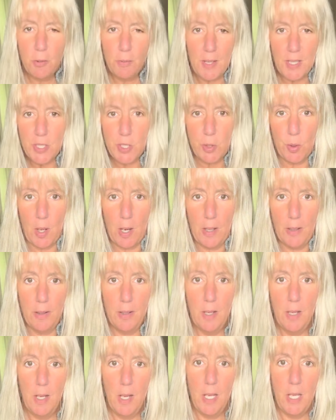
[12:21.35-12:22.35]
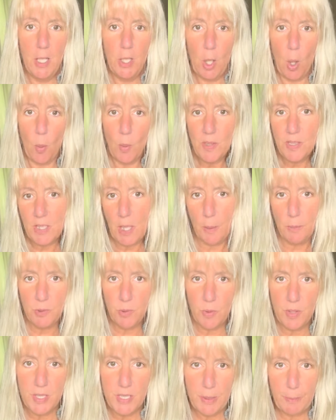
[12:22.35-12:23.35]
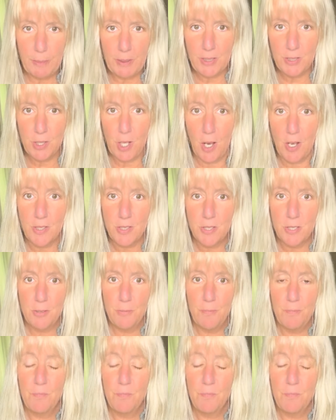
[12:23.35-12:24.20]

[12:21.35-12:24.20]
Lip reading: restaurant. It always comes with a dipping sauce.